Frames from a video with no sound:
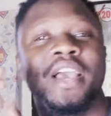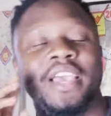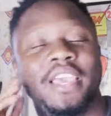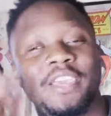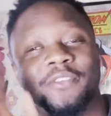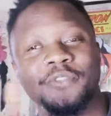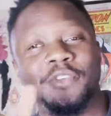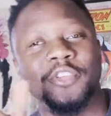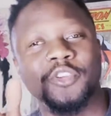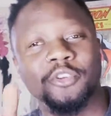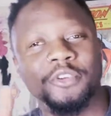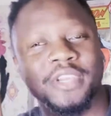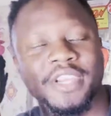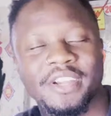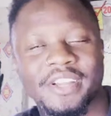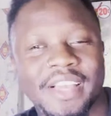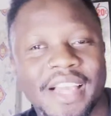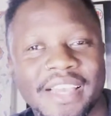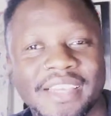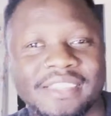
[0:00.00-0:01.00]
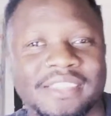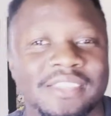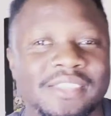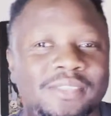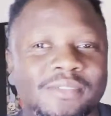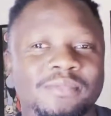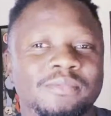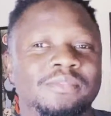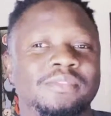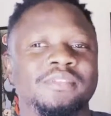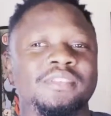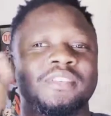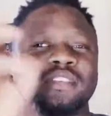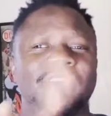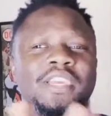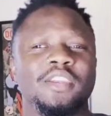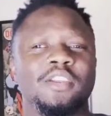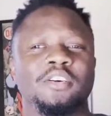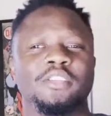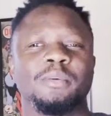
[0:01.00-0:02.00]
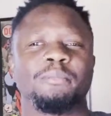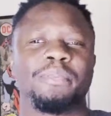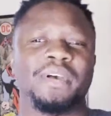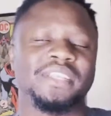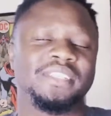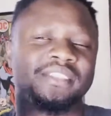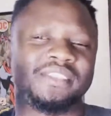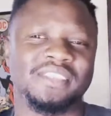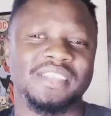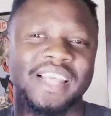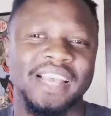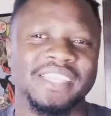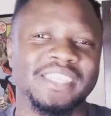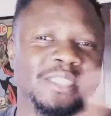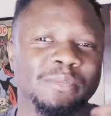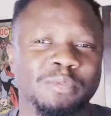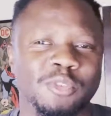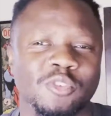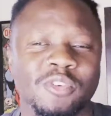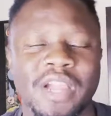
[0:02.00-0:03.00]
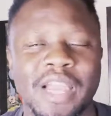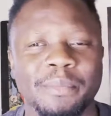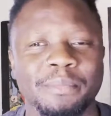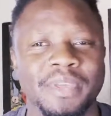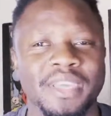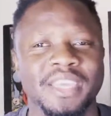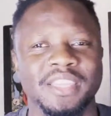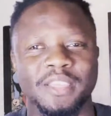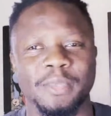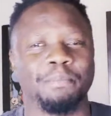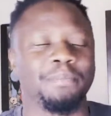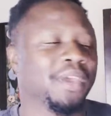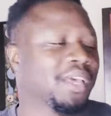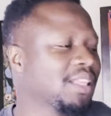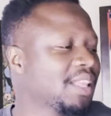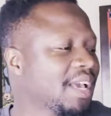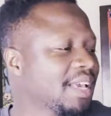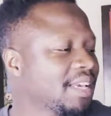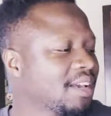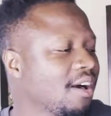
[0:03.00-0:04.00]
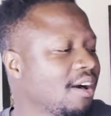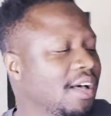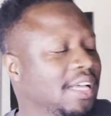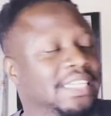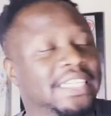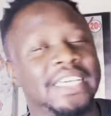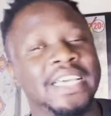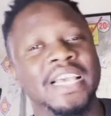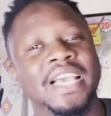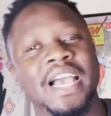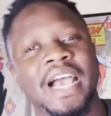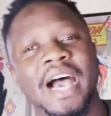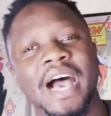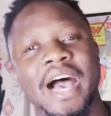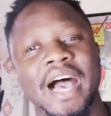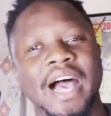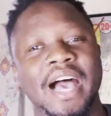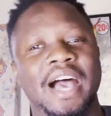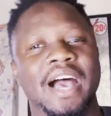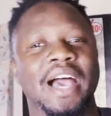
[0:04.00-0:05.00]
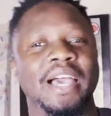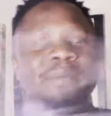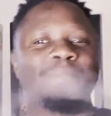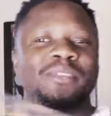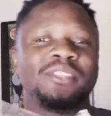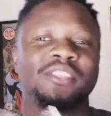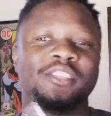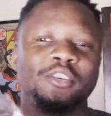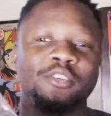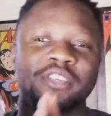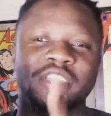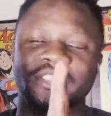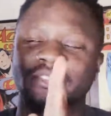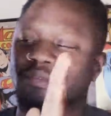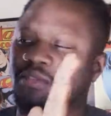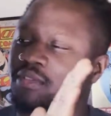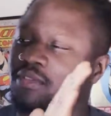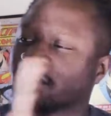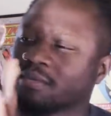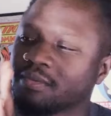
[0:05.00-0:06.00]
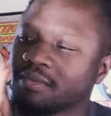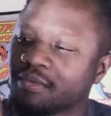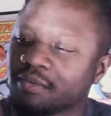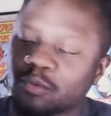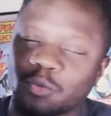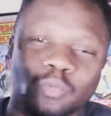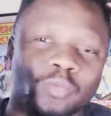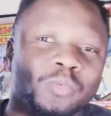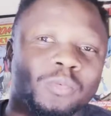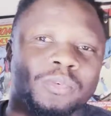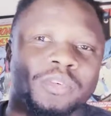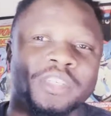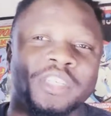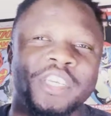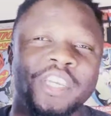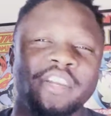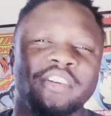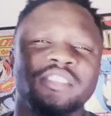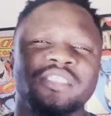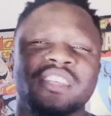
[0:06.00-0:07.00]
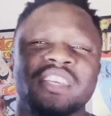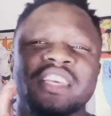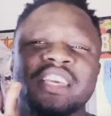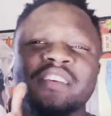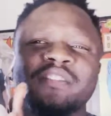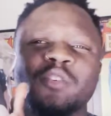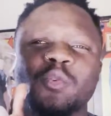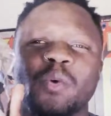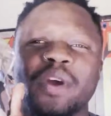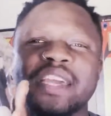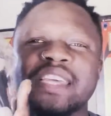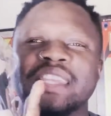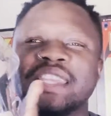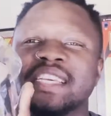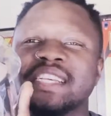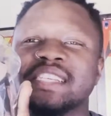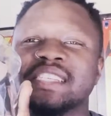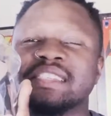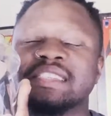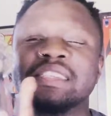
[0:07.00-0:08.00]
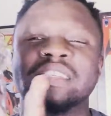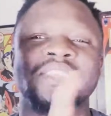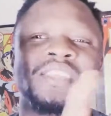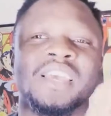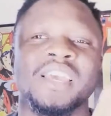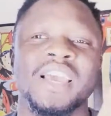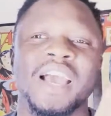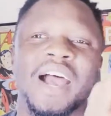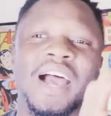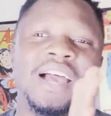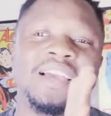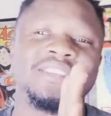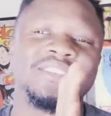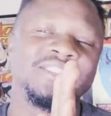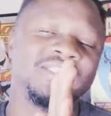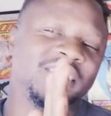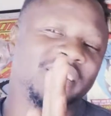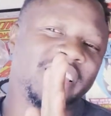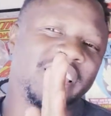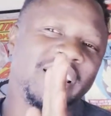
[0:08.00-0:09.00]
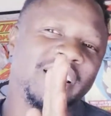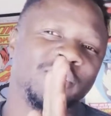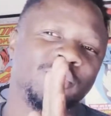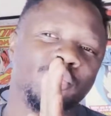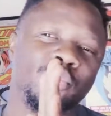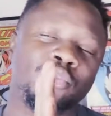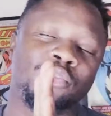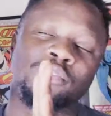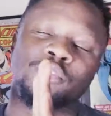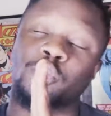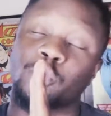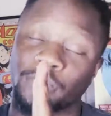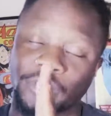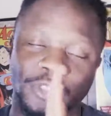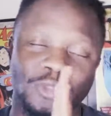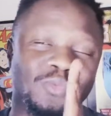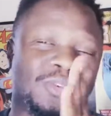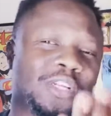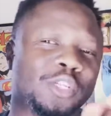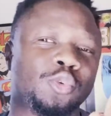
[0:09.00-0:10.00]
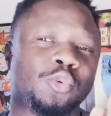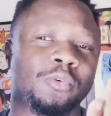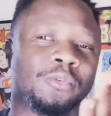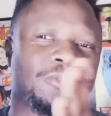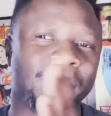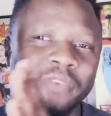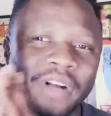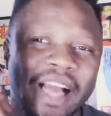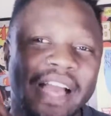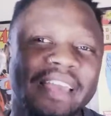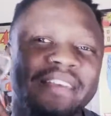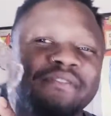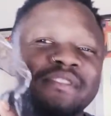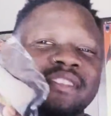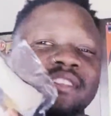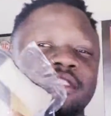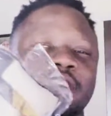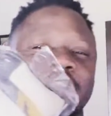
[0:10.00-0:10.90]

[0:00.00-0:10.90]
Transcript: If you're new here, guys, hit all the buttons, like, subscribe, hit the bell icon. Uh, I'm still gearing to give away these. Uh, these are Air Jordan Retro 5s.